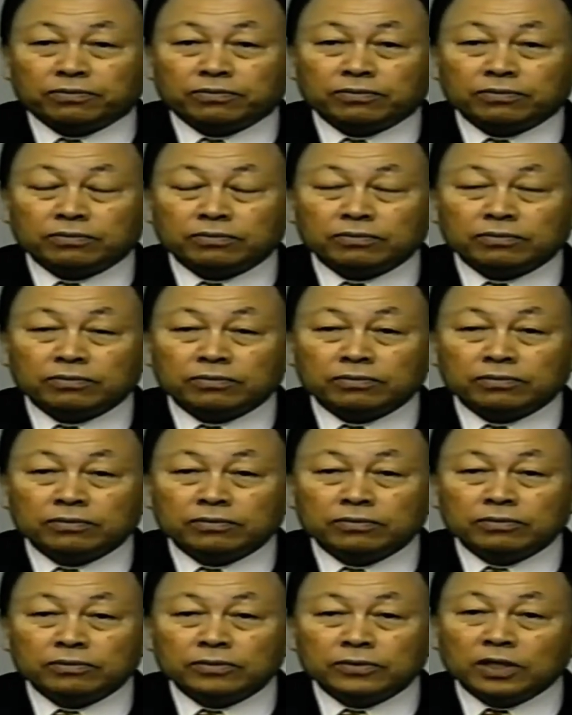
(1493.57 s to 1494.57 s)
So you can see
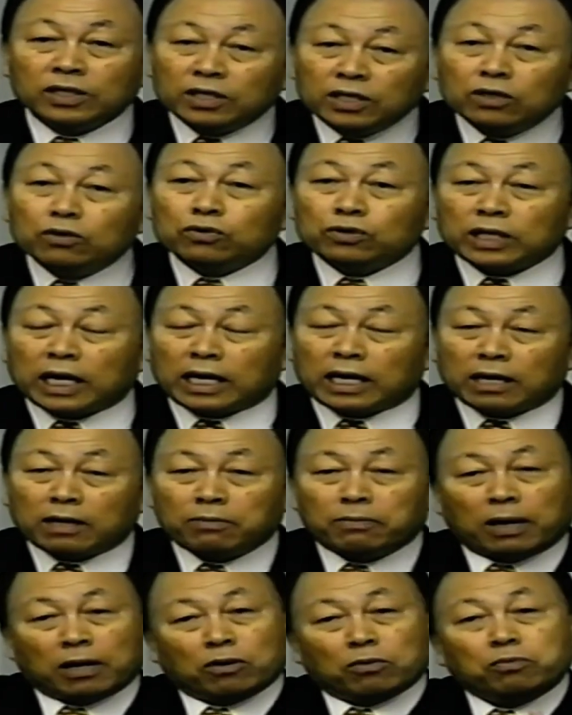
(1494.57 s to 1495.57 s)
if someone does well or not by
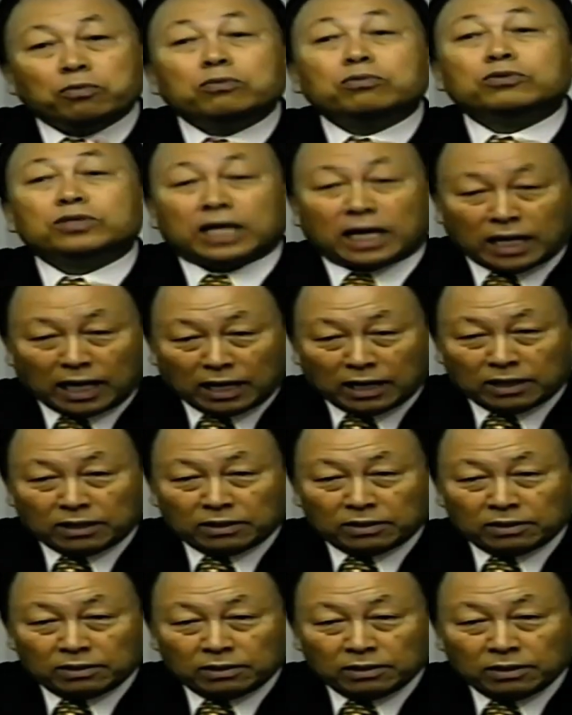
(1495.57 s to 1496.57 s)
whether they love their
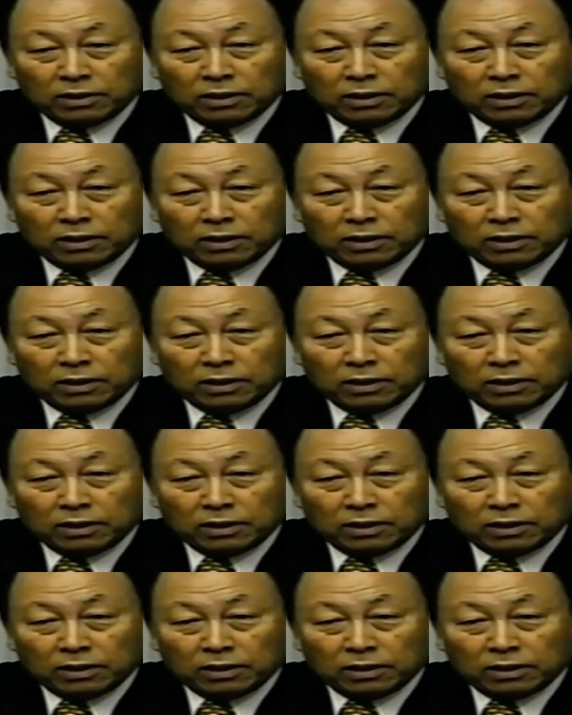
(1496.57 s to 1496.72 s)
neighbor.